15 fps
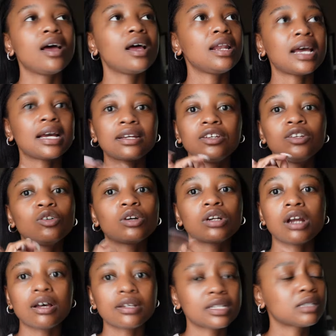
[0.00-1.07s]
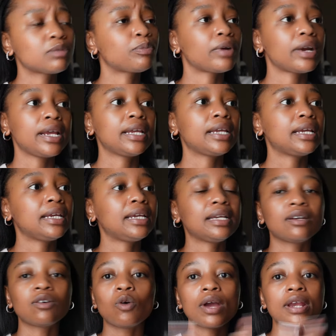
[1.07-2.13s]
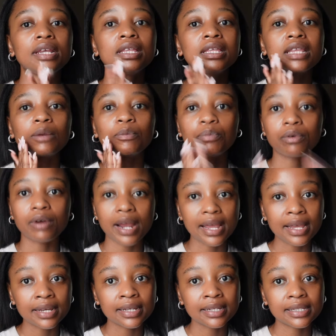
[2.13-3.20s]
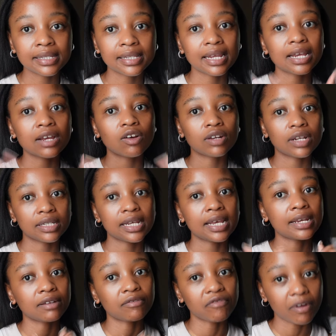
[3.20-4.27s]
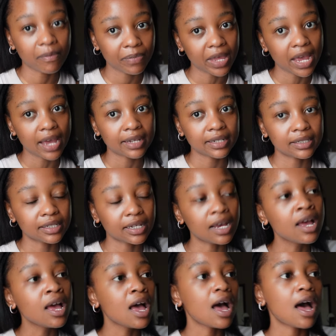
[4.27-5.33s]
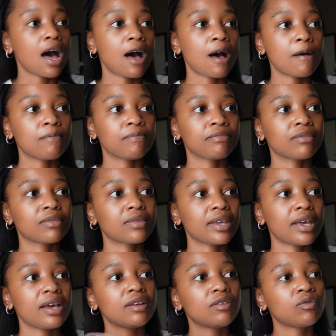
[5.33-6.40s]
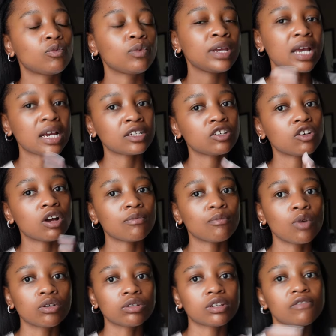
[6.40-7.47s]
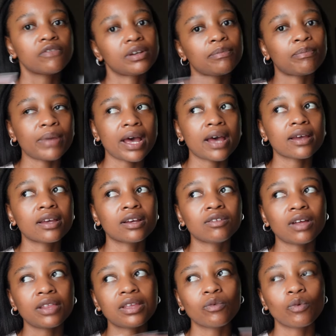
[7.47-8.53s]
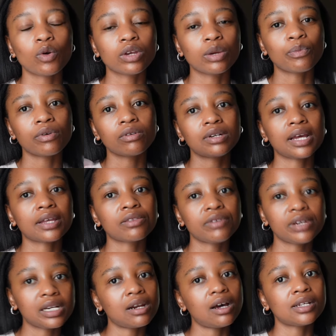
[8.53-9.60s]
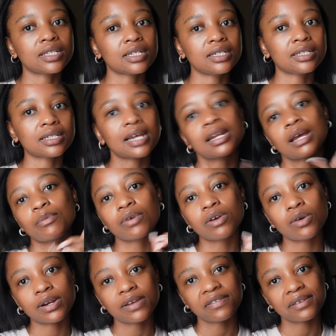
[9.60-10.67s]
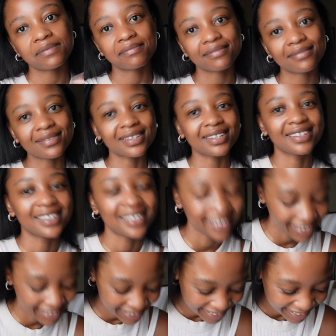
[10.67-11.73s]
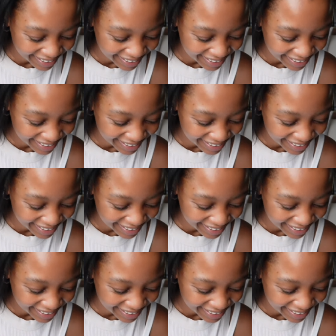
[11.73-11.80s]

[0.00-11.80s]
like, you know, glasses breaking or anything that breaks, they're gonna take it from that. And we actually got most of it back. I think we only broke like 3 glasses and I broke one of them.